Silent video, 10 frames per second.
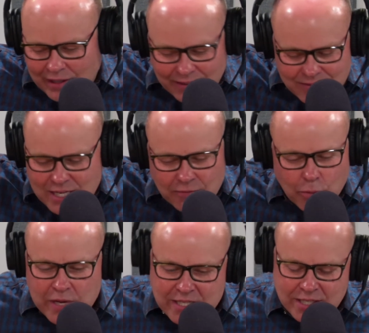
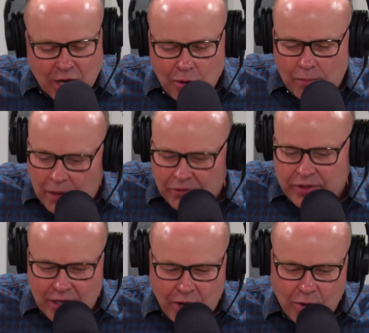several weeks ago, a month
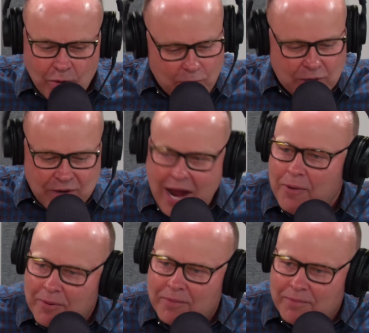ago, we are
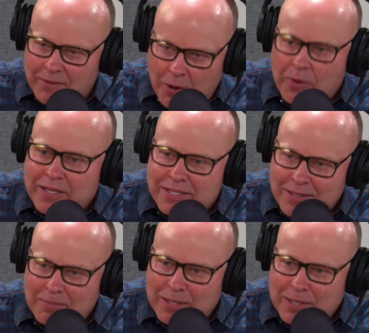now going to the Big